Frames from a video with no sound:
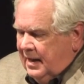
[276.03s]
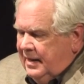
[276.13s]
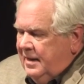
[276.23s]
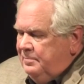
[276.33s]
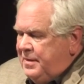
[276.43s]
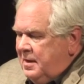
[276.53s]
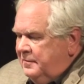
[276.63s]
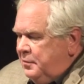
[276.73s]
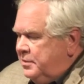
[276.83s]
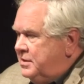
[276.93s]
I am
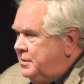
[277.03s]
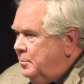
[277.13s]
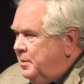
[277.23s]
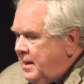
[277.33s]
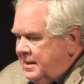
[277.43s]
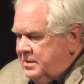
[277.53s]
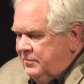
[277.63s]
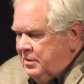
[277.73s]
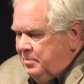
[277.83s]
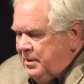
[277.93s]
thankful to still be active
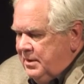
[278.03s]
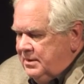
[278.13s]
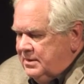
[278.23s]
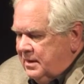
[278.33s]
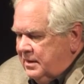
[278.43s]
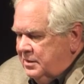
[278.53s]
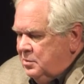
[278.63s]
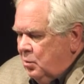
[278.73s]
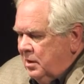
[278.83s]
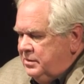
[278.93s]
in the biz. I get
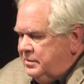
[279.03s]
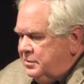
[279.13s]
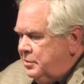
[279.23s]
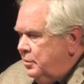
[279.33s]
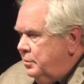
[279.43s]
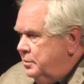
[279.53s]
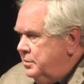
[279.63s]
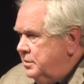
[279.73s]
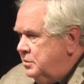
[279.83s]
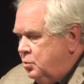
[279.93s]
to watch the
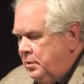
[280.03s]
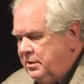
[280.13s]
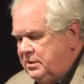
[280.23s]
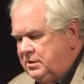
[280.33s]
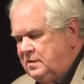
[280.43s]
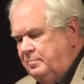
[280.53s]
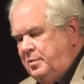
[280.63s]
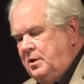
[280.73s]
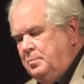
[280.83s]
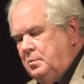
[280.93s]
turns and twists of
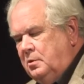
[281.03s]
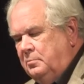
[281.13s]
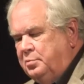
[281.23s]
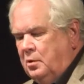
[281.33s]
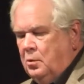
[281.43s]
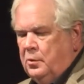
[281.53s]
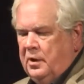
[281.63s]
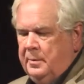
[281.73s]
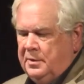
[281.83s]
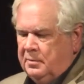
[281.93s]
people and
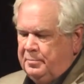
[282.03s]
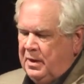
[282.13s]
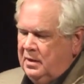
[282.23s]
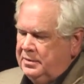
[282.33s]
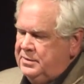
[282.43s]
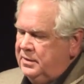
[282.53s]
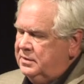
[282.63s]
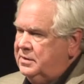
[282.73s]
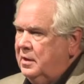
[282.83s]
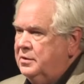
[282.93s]
programming and
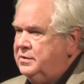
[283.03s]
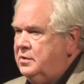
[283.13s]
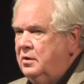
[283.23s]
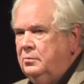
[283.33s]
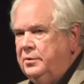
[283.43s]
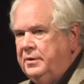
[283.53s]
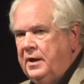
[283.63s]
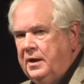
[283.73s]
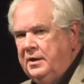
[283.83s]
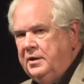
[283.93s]
politics. It all started with
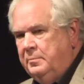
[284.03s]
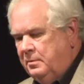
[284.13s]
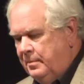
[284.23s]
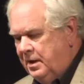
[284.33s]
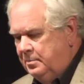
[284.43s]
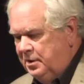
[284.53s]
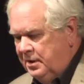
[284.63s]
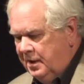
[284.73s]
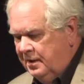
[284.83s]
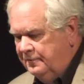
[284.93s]
an AM and maybe
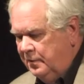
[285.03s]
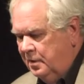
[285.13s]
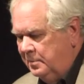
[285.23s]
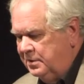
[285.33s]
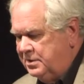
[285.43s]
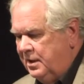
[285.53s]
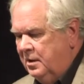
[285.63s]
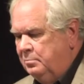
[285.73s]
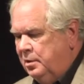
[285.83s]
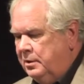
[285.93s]
an FM in
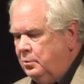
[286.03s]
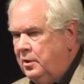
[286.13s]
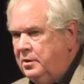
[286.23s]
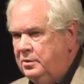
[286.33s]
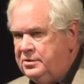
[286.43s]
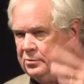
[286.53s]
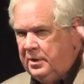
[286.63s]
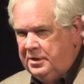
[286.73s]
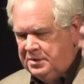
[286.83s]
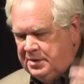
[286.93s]
town playing records,
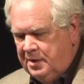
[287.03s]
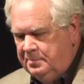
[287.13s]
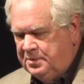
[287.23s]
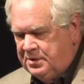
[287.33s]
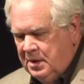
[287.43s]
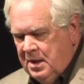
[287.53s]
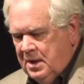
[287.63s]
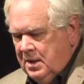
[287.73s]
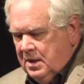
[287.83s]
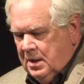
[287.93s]
threading tapes.
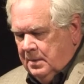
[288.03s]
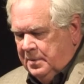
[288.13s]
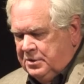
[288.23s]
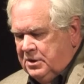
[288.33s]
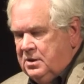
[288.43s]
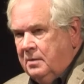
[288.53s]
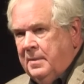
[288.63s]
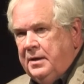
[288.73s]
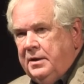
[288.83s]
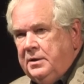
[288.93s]
But just like
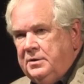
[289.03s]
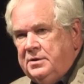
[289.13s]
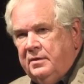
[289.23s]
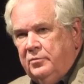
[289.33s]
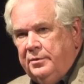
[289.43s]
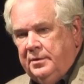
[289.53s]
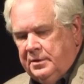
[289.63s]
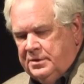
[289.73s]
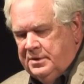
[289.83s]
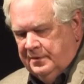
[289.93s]
my knees, everything
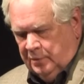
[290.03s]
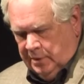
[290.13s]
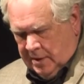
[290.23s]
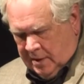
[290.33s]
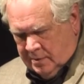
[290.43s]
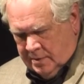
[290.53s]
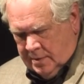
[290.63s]
is different now.